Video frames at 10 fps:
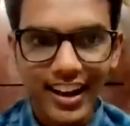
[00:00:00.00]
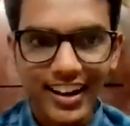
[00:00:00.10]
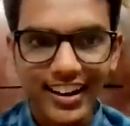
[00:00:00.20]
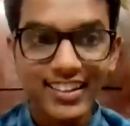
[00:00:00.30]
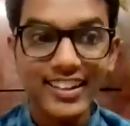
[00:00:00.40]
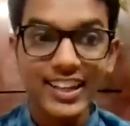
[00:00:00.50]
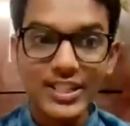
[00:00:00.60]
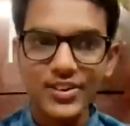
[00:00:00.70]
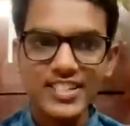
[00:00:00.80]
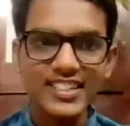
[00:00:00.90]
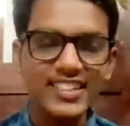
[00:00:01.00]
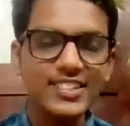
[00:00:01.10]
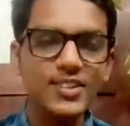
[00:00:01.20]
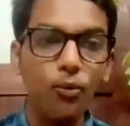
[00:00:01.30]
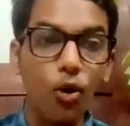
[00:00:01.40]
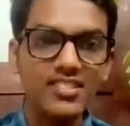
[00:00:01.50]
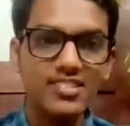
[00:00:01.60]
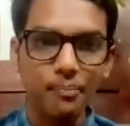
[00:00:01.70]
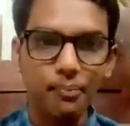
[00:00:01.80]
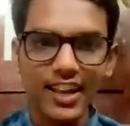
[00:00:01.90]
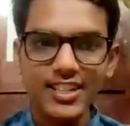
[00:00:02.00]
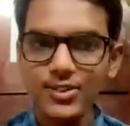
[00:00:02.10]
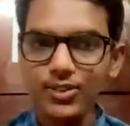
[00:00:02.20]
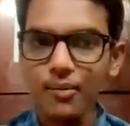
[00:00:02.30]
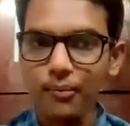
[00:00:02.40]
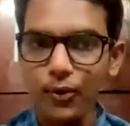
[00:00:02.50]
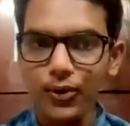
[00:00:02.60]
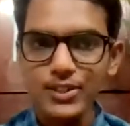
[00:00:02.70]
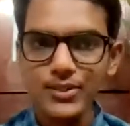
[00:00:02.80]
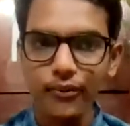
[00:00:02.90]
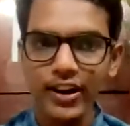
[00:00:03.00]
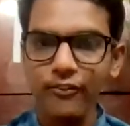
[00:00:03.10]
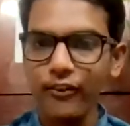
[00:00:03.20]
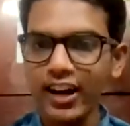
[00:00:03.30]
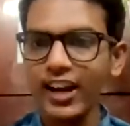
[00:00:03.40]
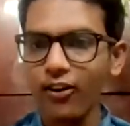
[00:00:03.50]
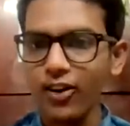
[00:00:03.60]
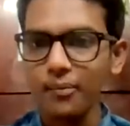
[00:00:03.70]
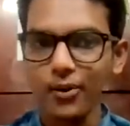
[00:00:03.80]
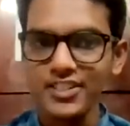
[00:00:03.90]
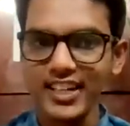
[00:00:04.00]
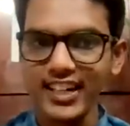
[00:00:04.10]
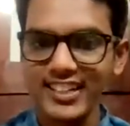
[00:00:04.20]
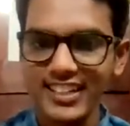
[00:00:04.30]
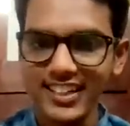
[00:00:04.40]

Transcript: And the next question is, what surprised you the most when working on a project?